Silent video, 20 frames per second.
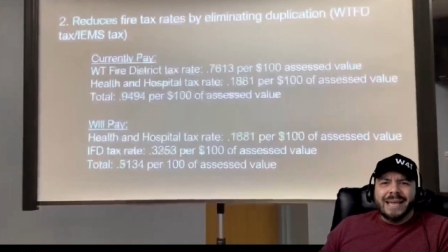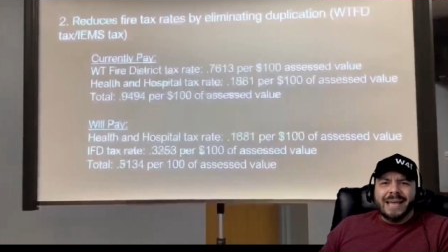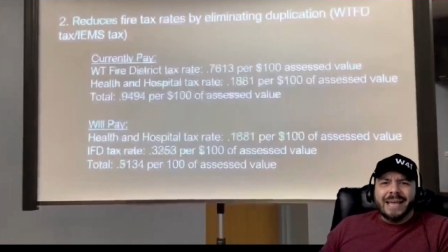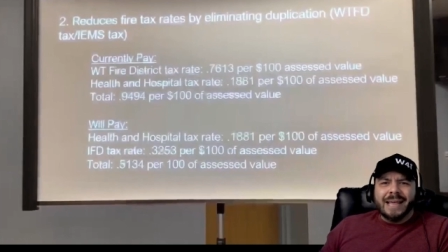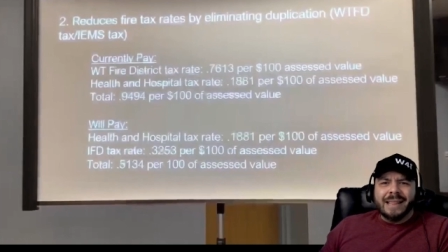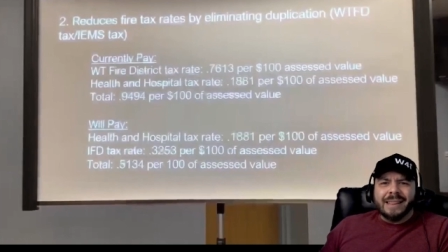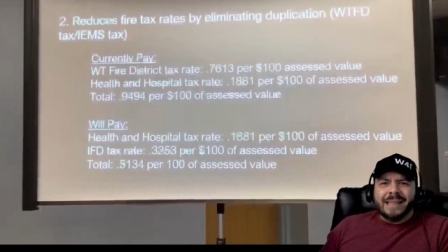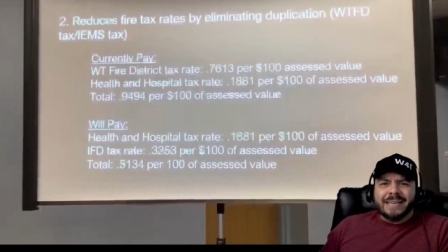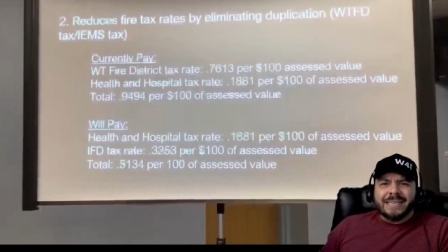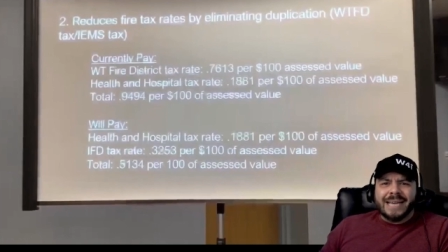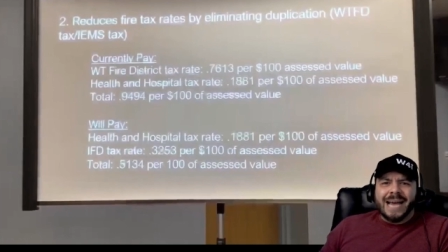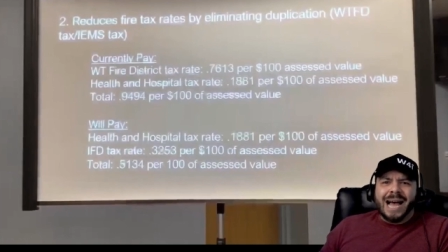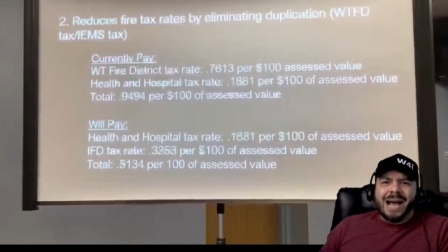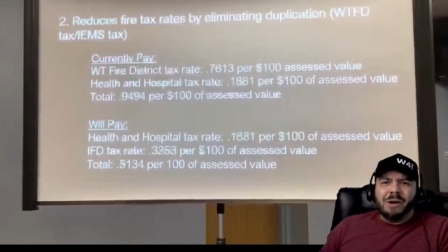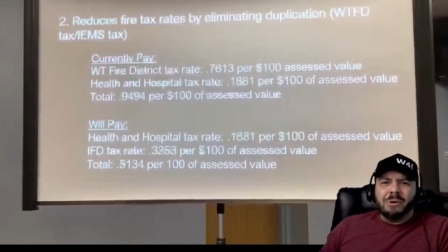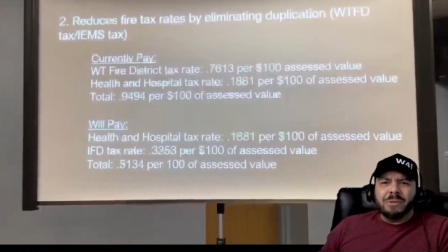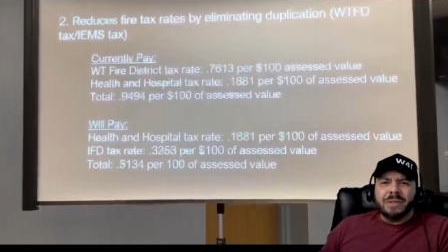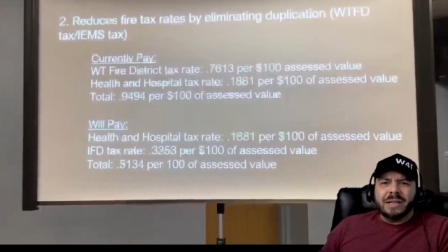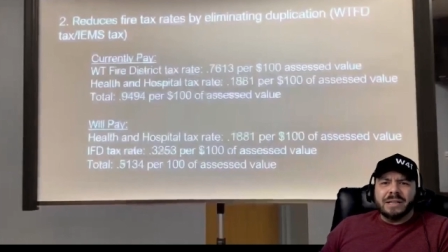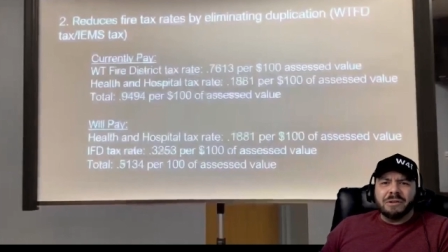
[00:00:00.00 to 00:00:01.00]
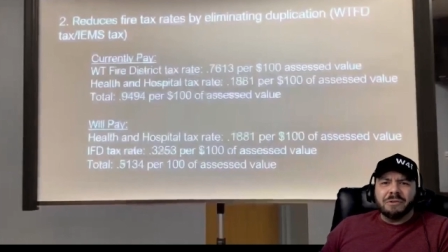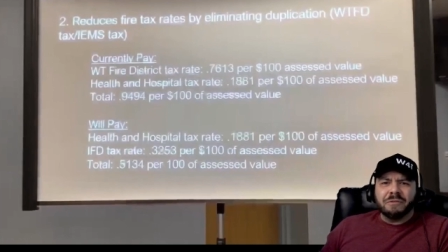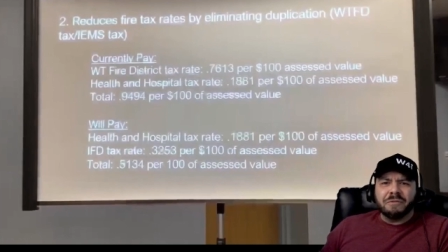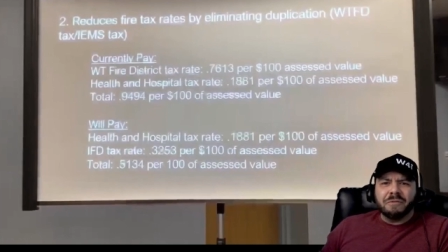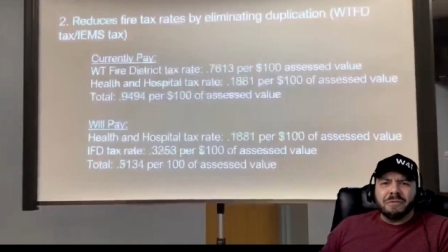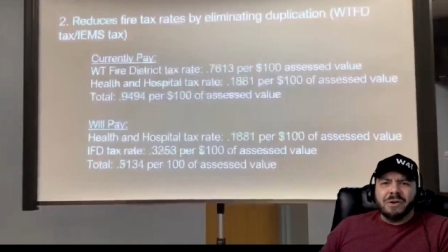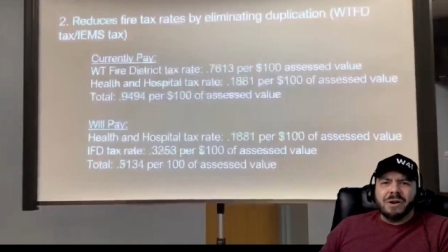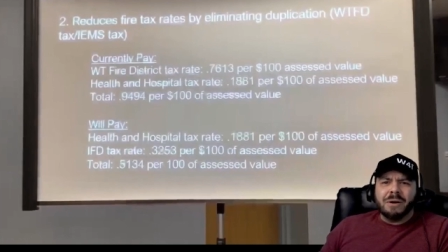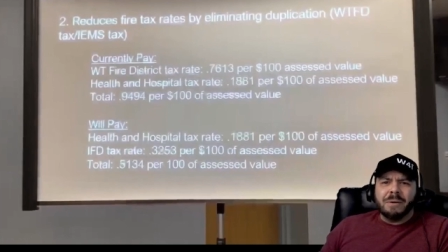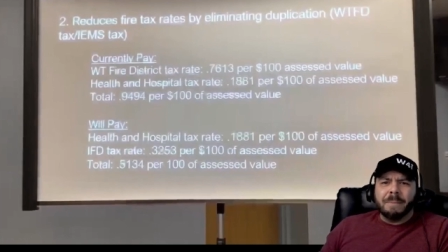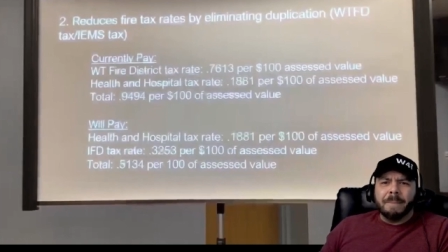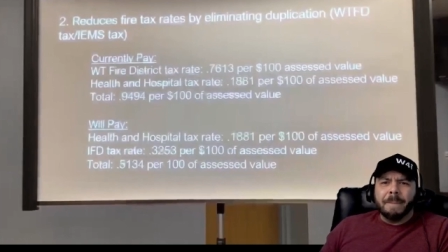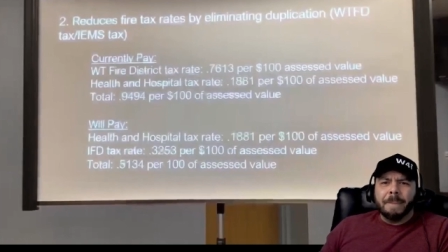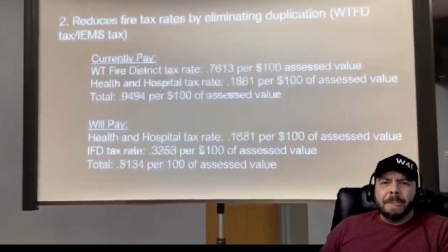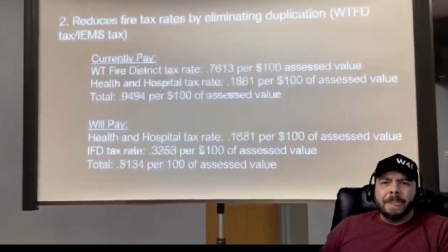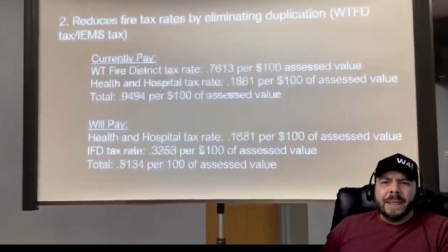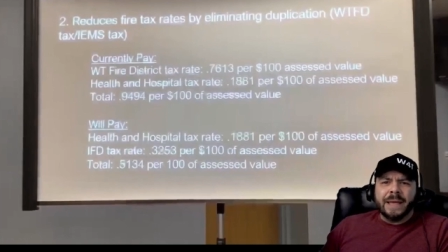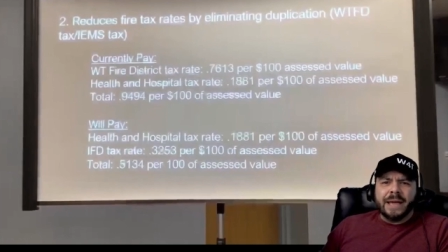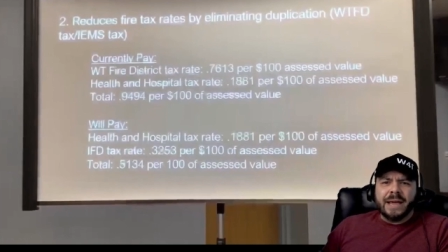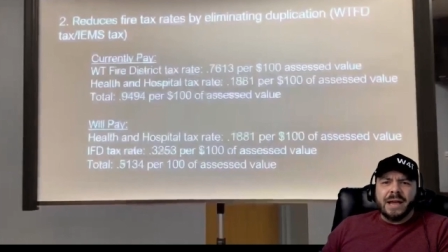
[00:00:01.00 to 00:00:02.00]
the town that they're from,
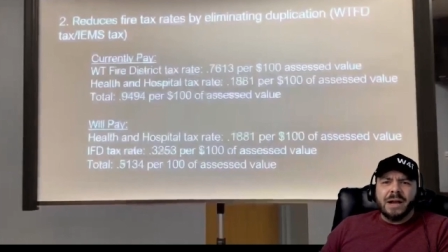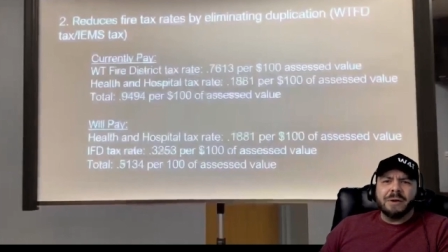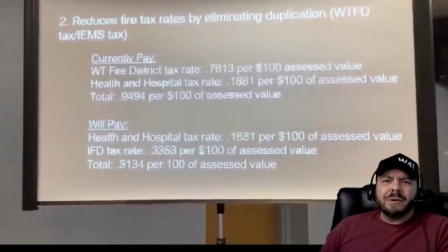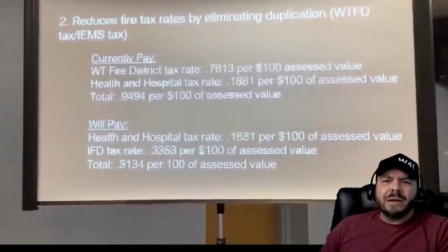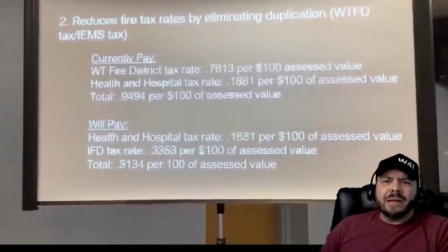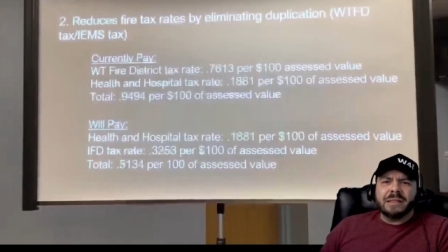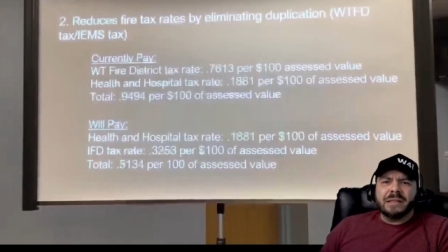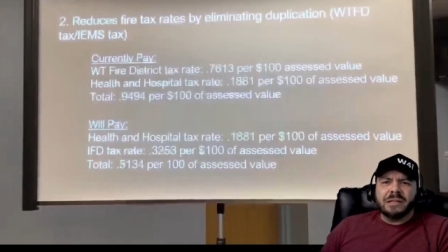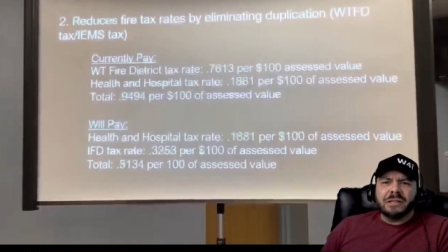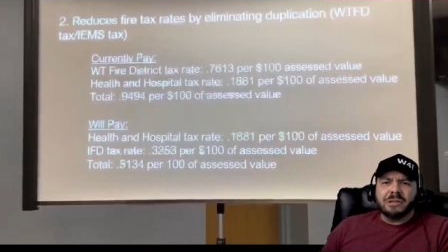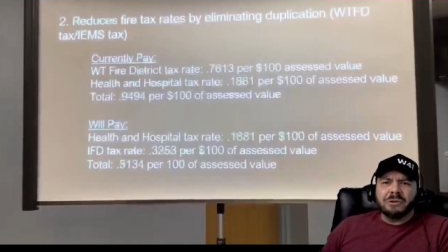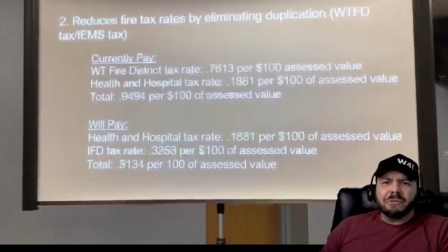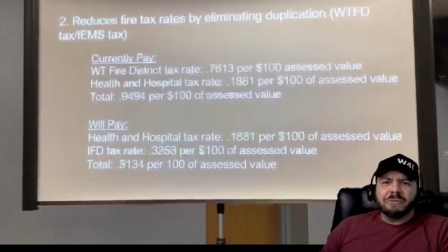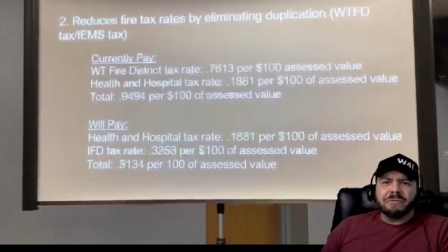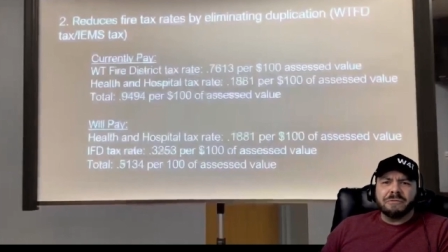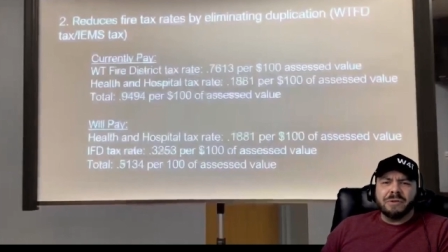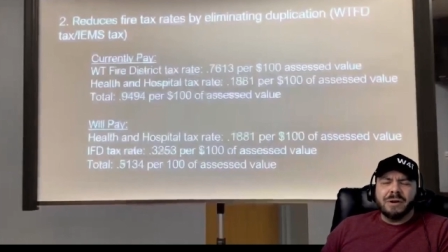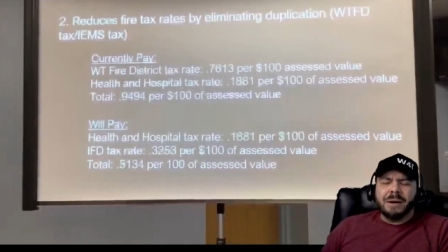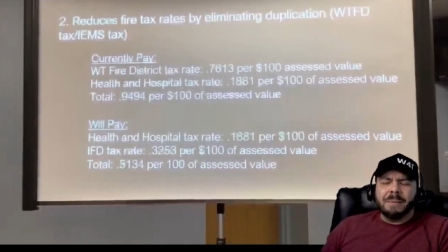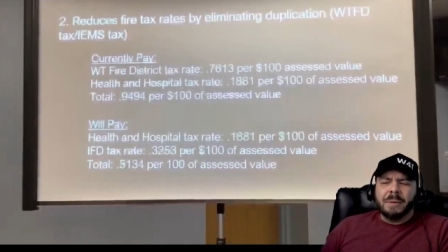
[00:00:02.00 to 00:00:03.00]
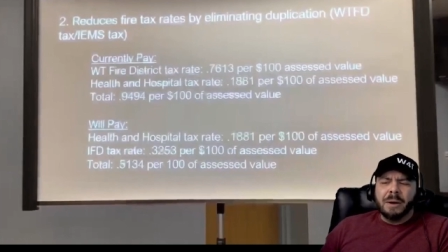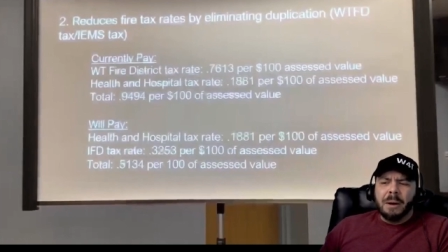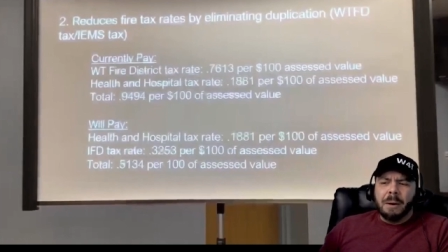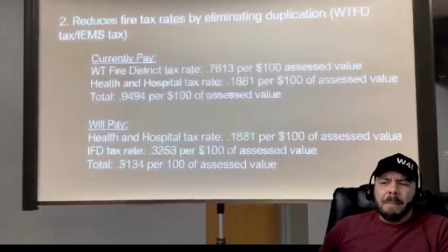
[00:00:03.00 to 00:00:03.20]
the area that they're from.